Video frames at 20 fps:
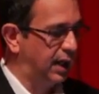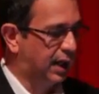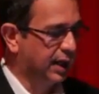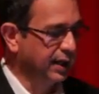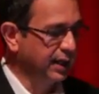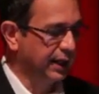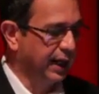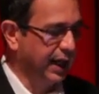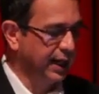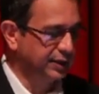
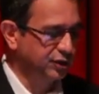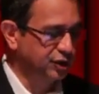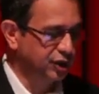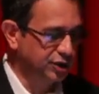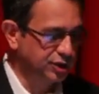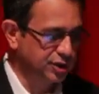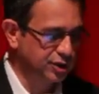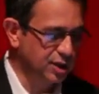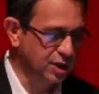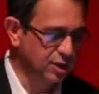And again,
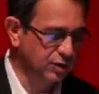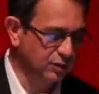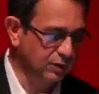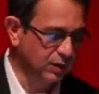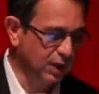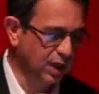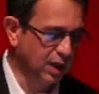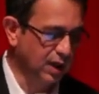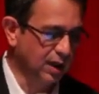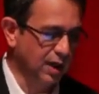just
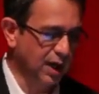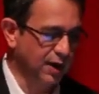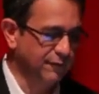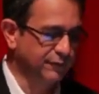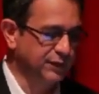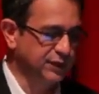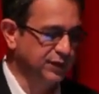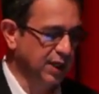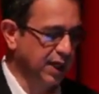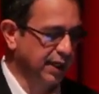to
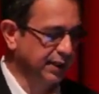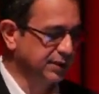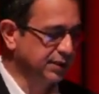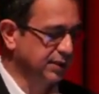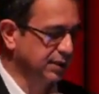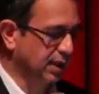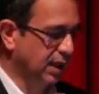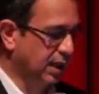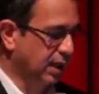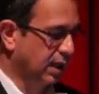
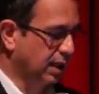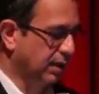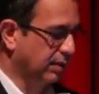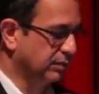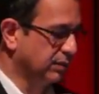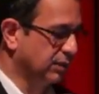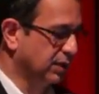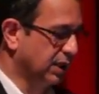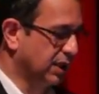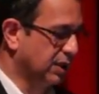emphasize
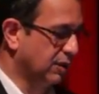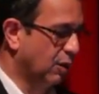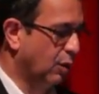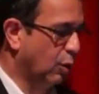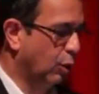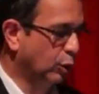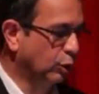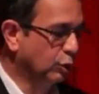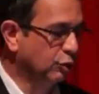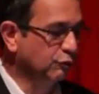the
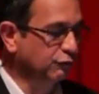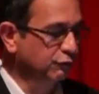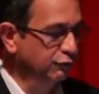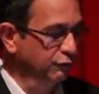whole